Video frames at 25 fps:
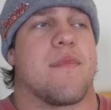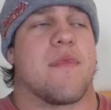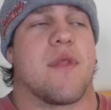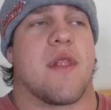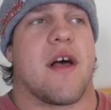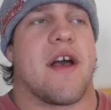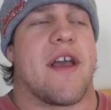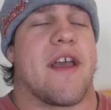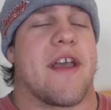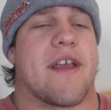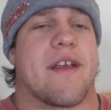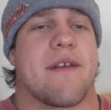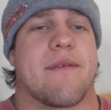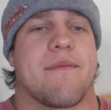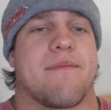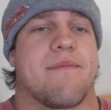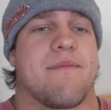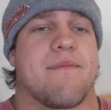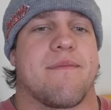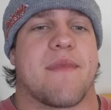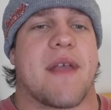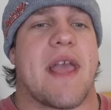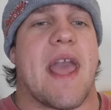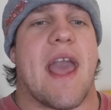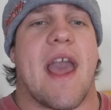like
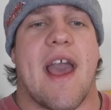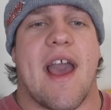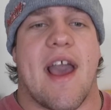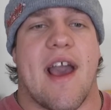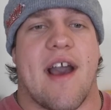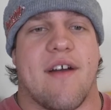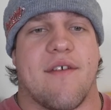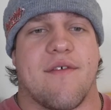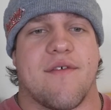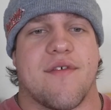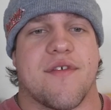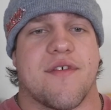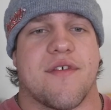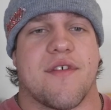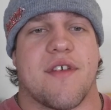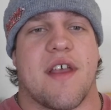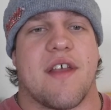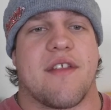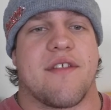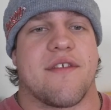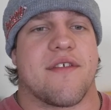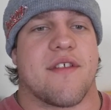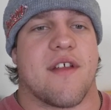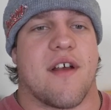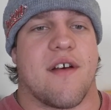calves
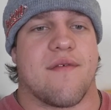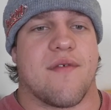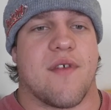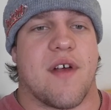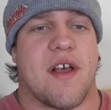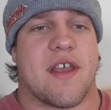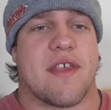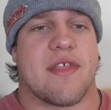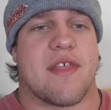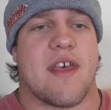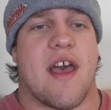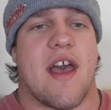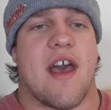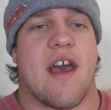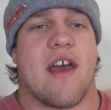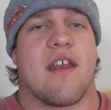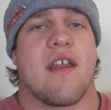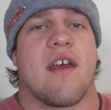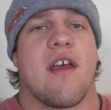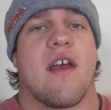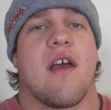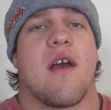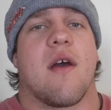and stuff like that.